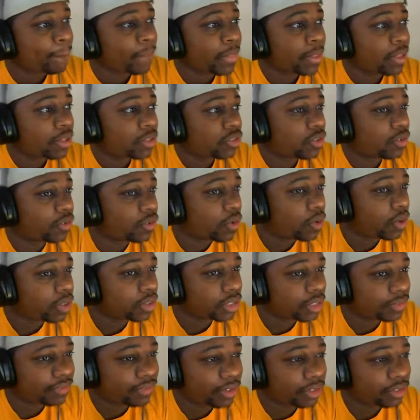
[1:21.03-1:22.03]
So of course
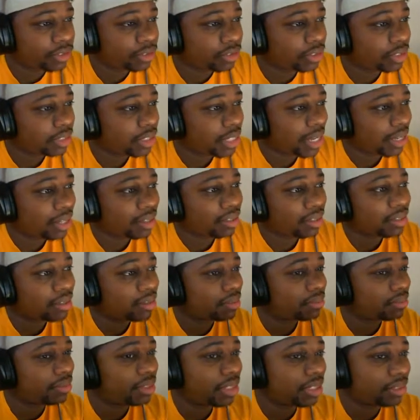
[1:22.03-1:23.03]
at first you see like a
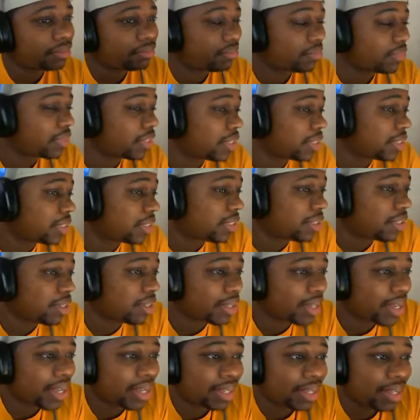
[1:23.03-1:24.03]
little, a duck
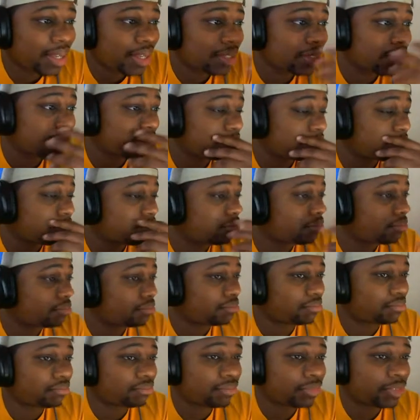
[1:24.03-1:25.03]
I guess.
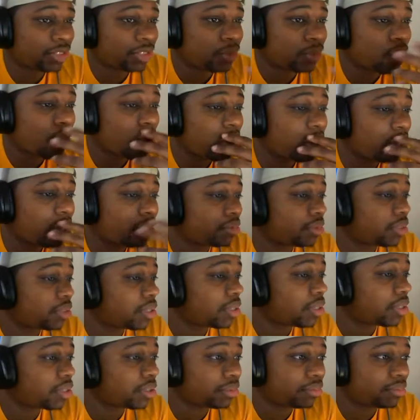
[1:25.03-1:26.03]
Swan,
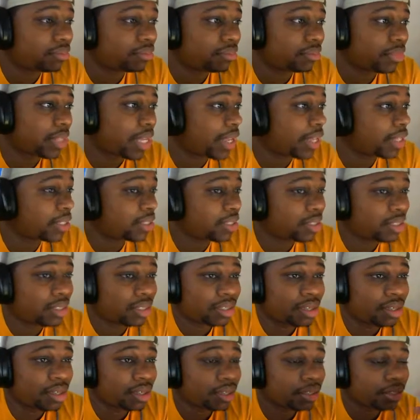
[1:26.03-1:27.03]
duck, I guess it's a
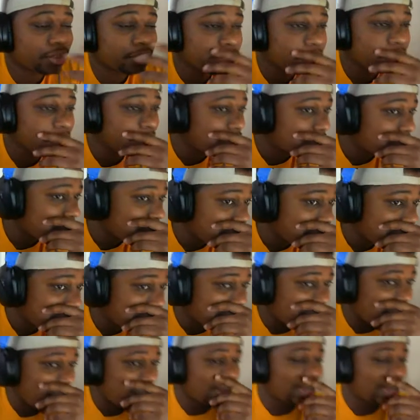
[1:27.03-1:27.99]
duck. But then I had to